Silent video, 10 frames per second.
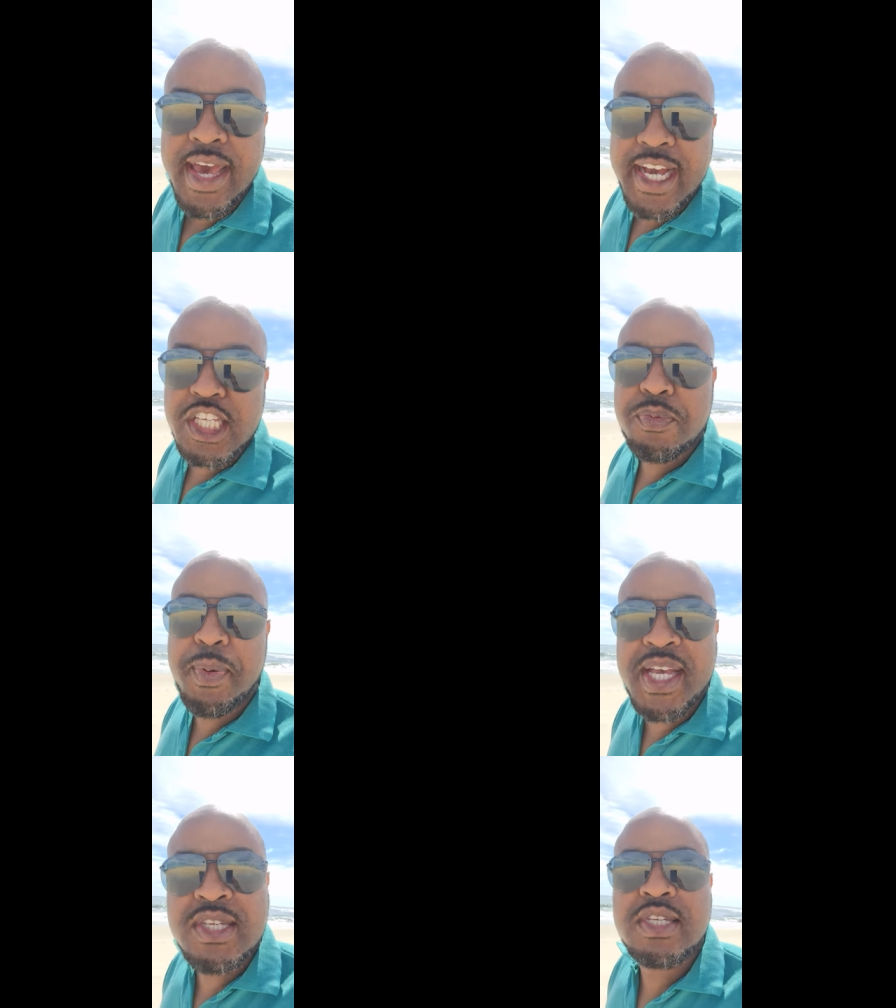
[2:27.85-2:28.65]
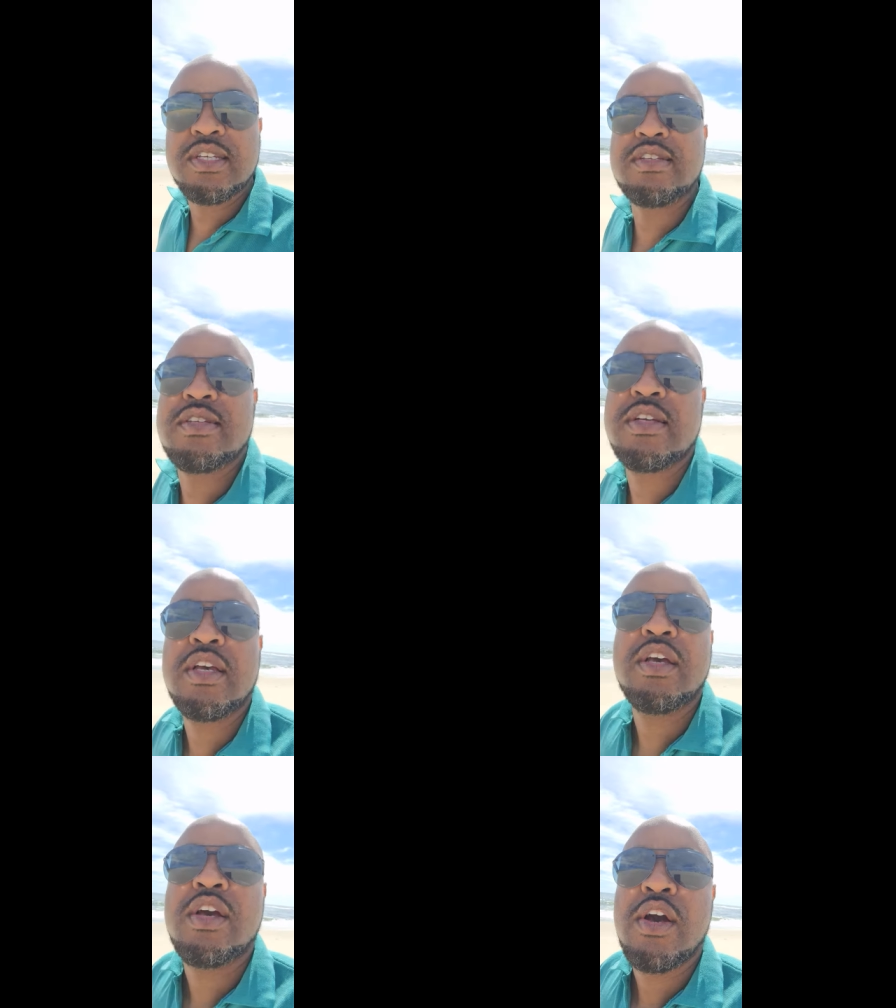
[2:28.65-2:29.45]
expenses
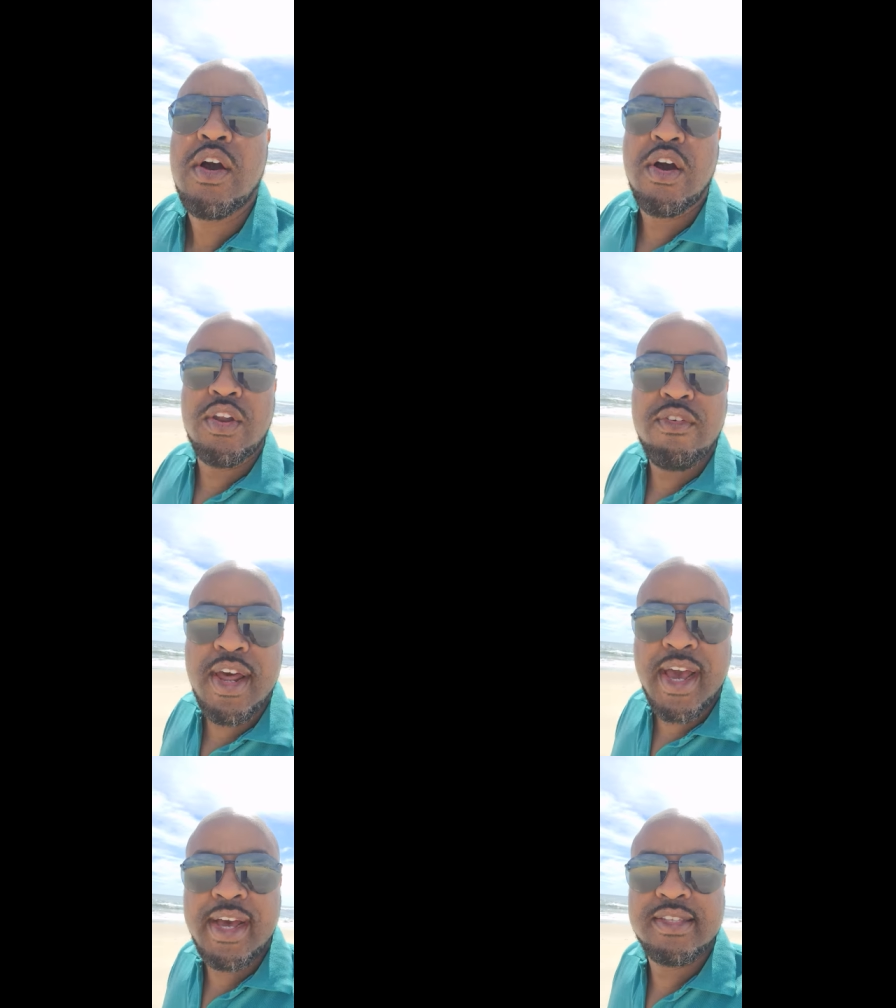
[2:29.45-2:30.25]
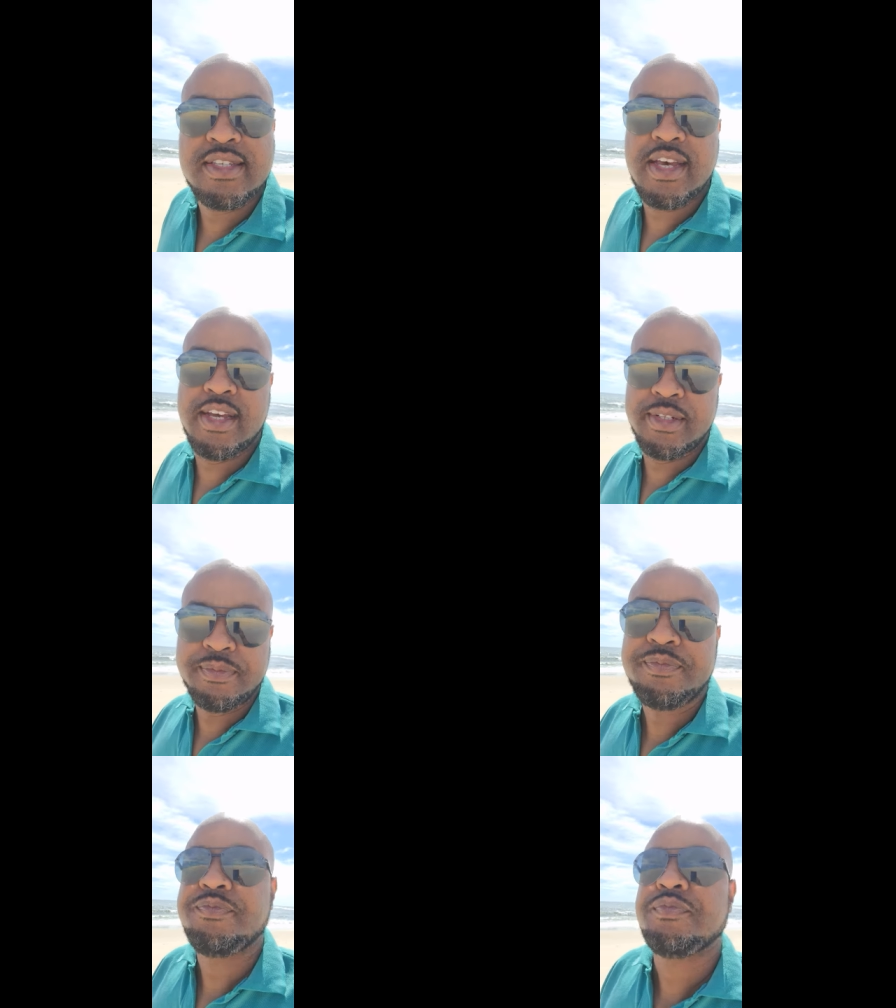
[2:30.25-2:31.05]
on the right hand side
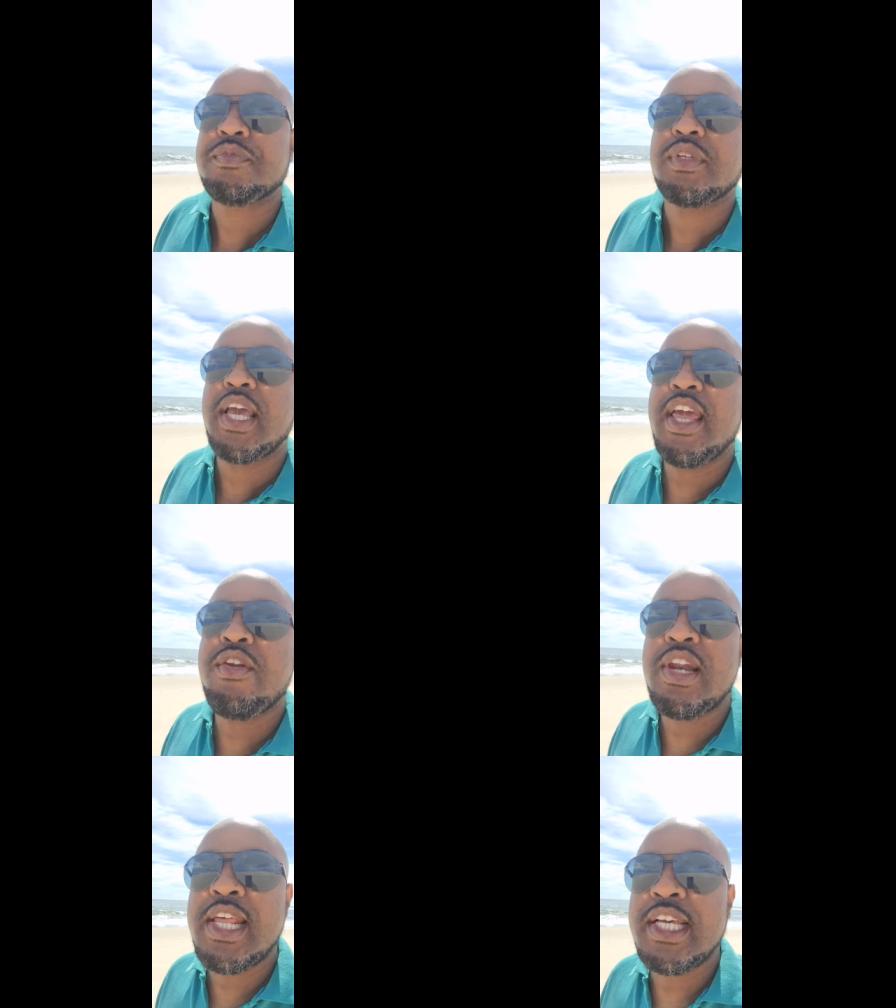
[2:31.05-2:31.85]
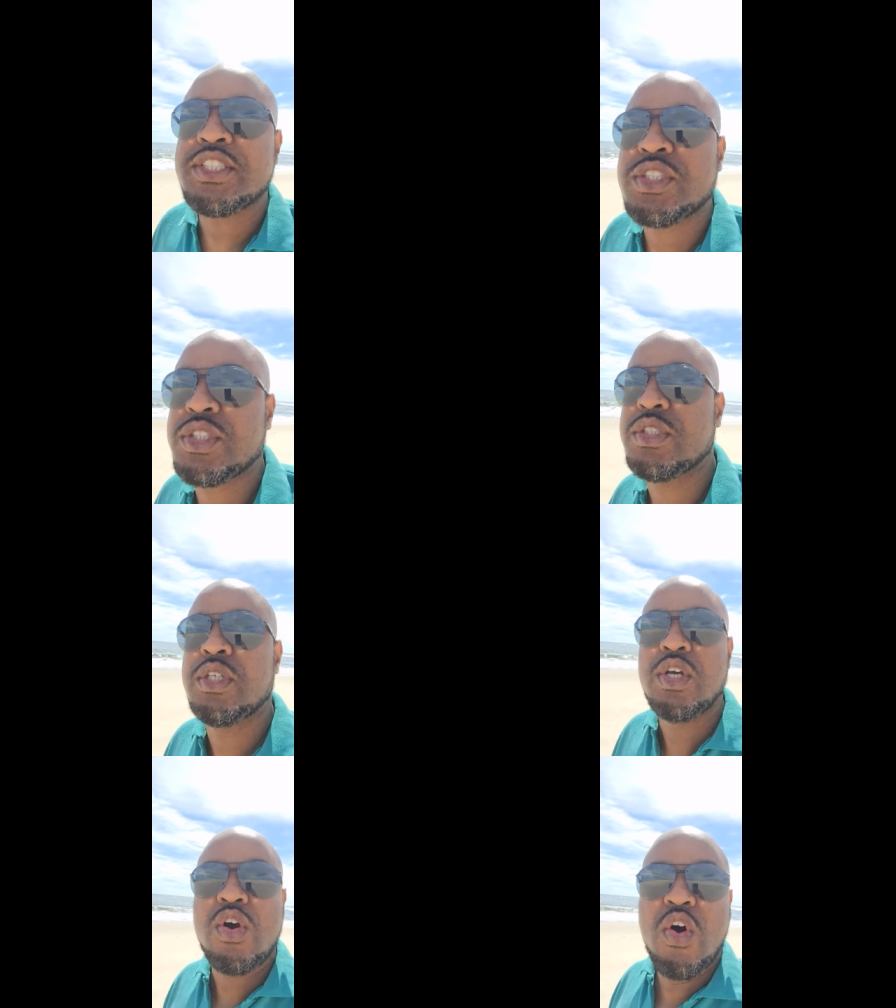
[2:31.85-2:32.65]
and list
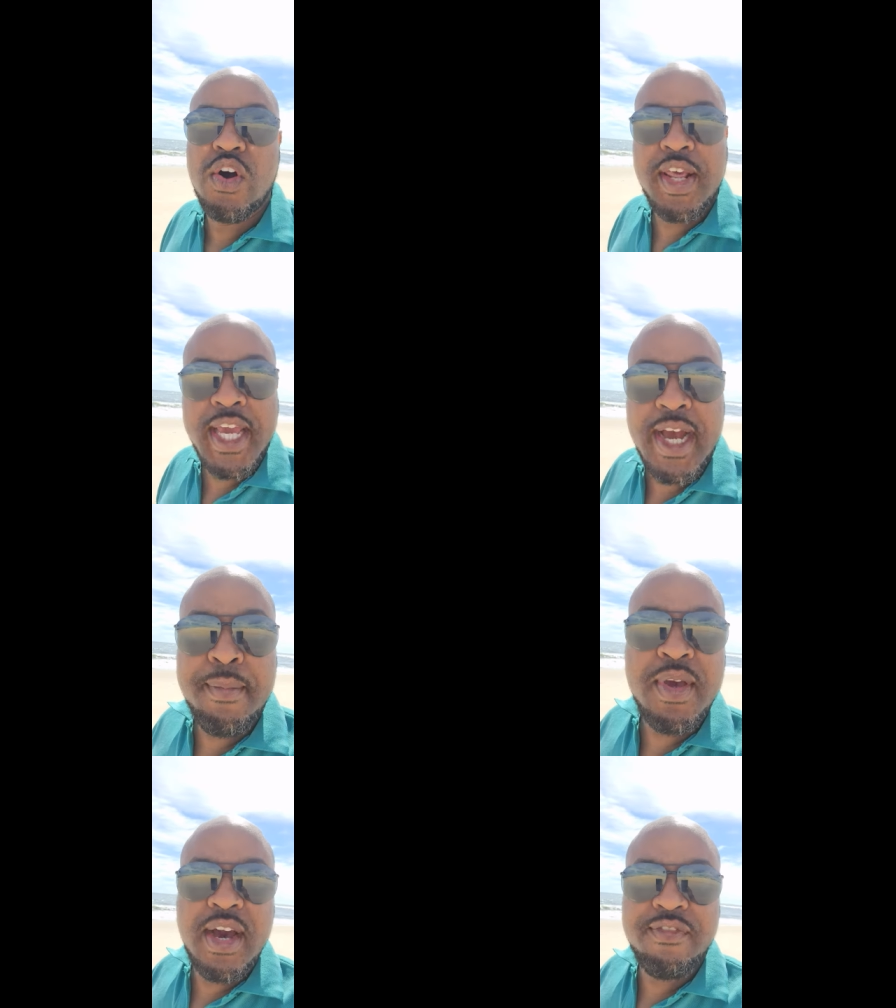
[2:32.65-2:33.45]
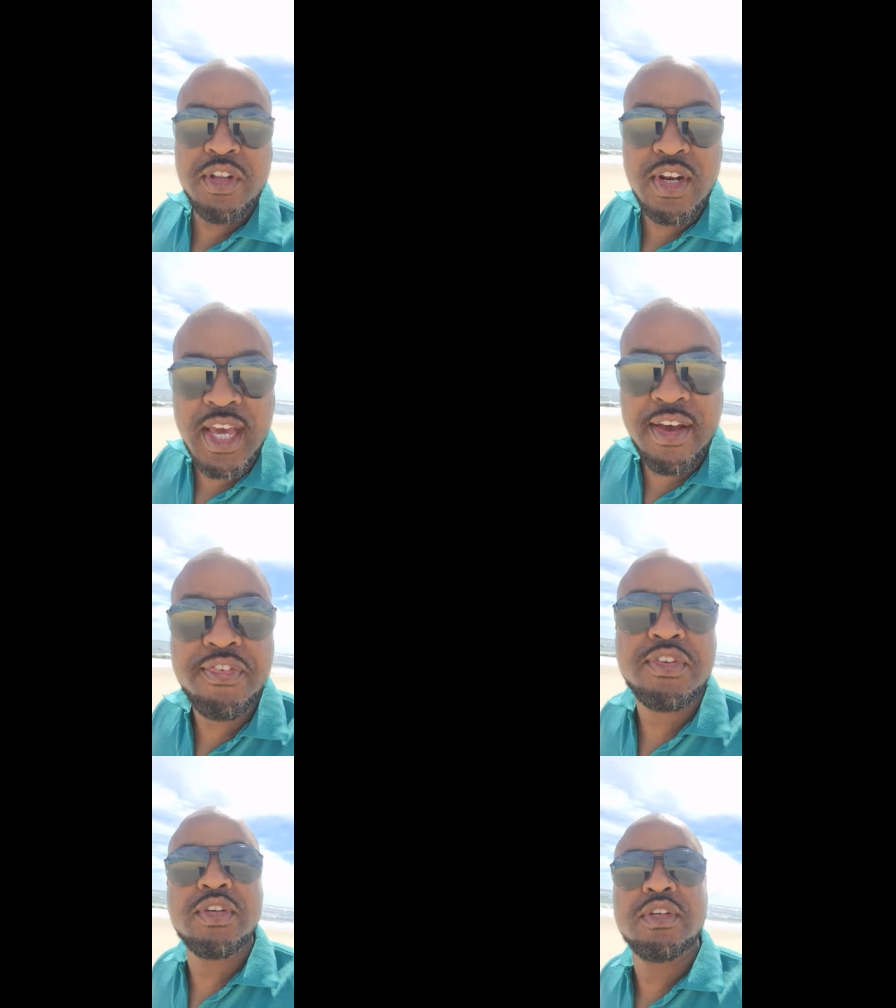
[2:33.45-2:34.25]
all the income you have on the
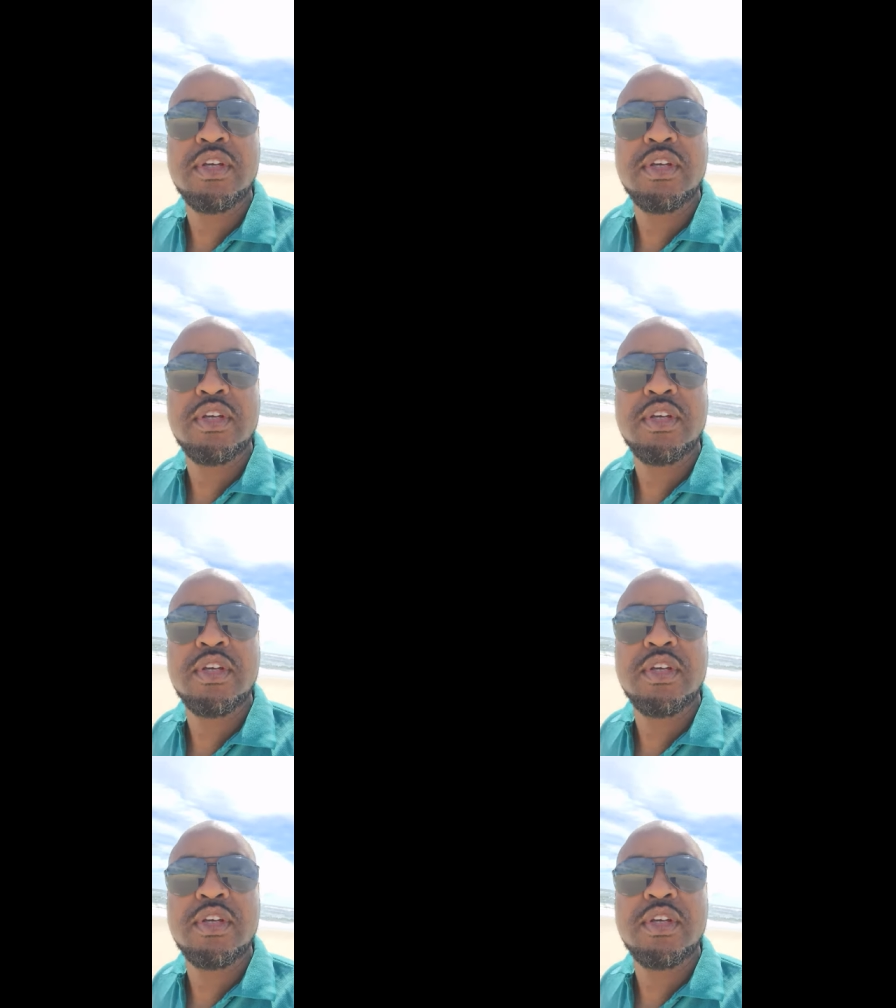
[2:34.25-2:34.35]
left